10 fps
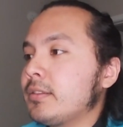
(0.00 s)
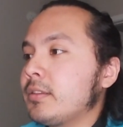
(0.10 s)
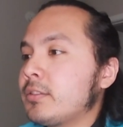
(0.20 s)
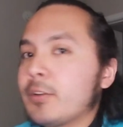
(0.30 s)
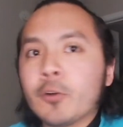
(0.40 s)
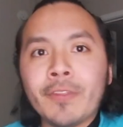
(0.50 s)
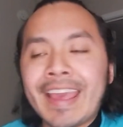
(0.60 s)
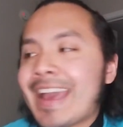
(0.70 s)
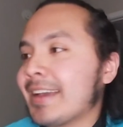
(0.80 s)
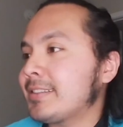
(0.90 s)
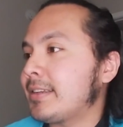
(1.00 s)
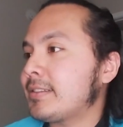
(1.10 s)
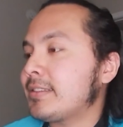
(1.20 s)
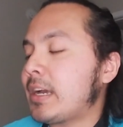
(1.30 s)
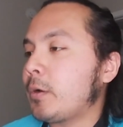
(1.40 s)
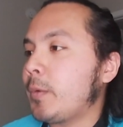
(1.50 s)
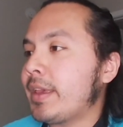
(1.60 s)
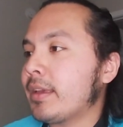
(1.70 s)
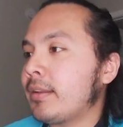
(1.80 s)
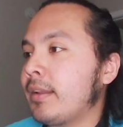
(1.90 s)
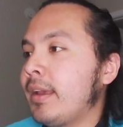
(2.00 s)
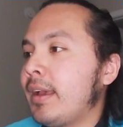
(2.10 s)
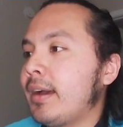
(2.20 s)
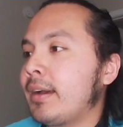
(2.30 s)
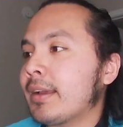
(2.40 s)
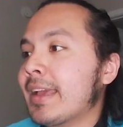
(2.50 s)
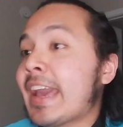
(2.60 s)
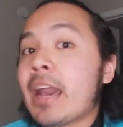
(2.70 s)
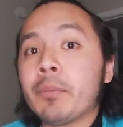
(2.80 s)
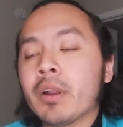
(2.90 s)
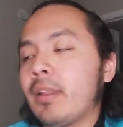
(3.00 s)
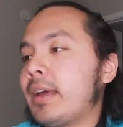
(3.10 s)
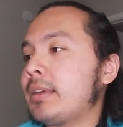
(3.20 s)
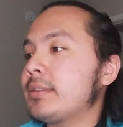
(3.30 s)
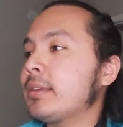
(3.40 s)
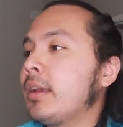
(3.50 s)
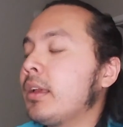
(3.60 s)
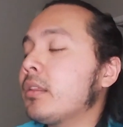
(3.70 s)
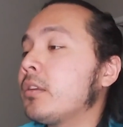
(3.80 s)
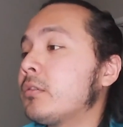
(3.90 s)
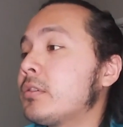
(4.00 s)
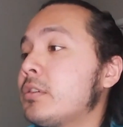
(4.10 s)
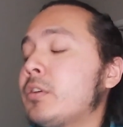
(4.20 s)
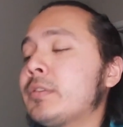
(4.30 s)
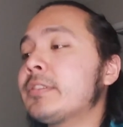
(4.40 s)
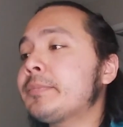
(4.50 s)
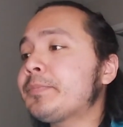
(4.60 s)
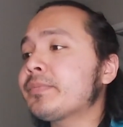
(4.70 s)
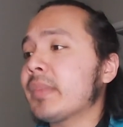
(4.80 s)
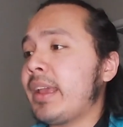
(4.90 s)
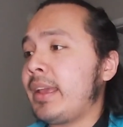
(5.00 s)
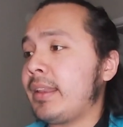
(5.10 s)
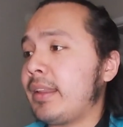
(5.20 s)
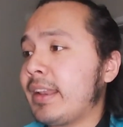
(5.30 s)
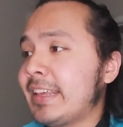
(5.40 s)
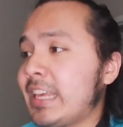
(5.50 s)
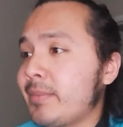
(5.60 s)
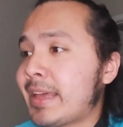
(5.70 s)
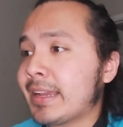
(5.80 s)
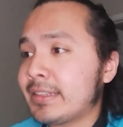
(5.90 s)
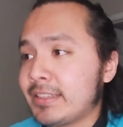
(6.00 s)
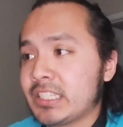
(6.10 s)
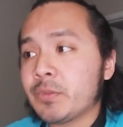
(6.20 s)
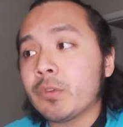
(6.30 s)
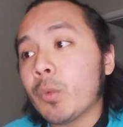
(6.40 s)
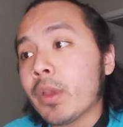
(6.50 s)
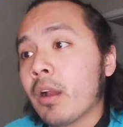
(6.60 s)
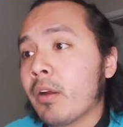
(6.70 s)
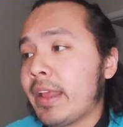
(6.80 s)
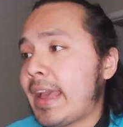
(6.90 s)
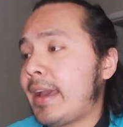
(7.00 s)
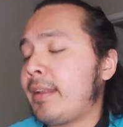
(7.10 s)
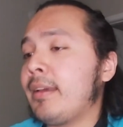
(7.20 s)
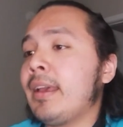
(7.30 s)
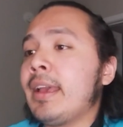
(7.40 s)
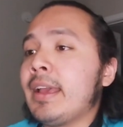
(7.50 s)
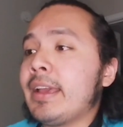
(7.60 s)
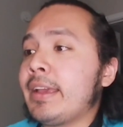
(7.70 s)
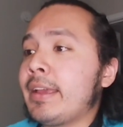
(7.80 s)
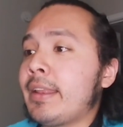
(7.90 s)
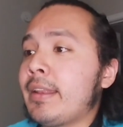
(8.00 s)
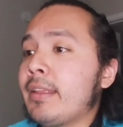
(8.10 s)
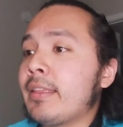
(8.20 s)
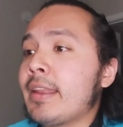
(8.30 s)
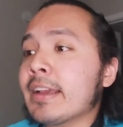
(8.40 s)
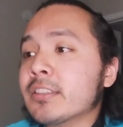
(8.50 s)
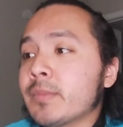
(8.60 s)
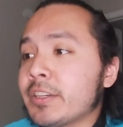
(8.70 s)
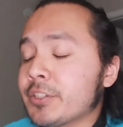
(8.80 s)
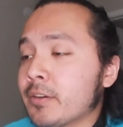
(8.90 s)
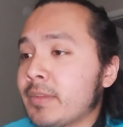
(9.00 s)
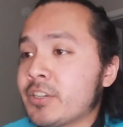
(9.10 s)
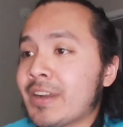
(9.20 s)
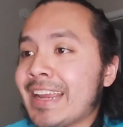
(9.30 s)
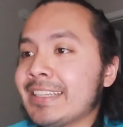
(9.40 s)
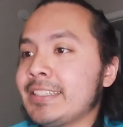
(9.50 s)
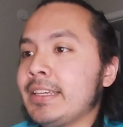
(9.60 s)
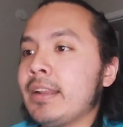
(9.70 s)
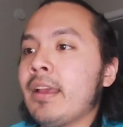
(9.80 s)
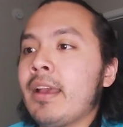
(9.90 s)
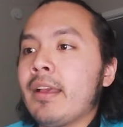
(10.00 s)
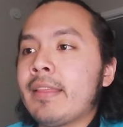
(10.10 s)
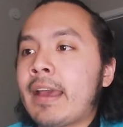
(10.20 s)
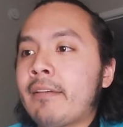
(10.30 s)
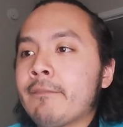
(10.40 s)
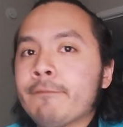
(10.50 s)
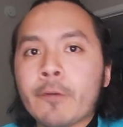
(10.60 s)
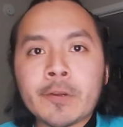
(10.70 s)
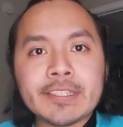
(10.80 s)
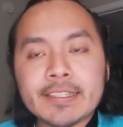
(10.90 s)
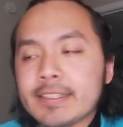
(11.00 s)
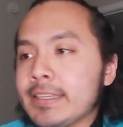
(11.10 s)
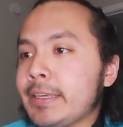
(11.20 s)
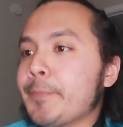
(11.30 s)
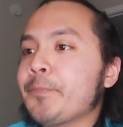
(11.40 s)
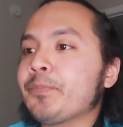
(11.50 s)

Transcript: circle the accents. That way we can capitalize those notes and keep that consistent with what we already had. In the next measure, measure 18, that first C